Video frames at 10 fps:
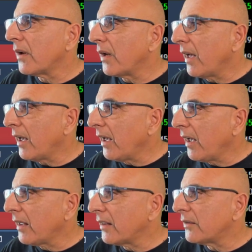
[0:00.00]

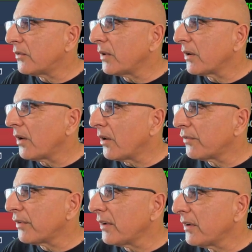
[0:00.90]
And we're
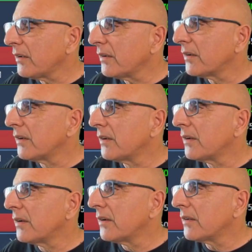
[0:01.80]
over.
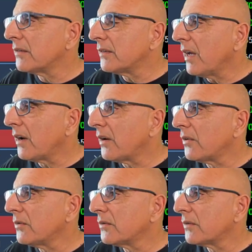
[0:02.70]

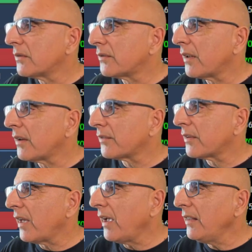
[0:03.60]
Now, sellers
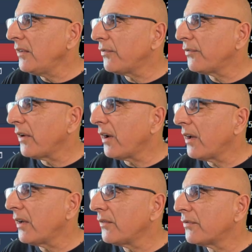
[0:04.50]
at
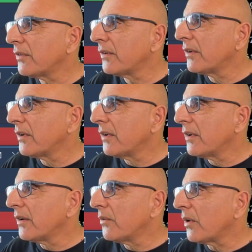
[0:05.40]
85.
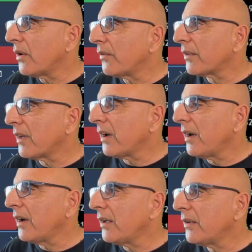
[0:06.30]
We're over the
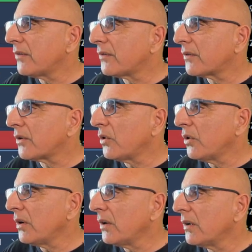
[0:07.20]
highs.
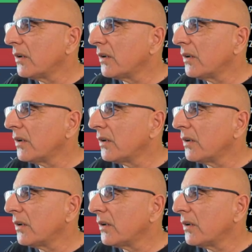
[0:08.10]
Cool.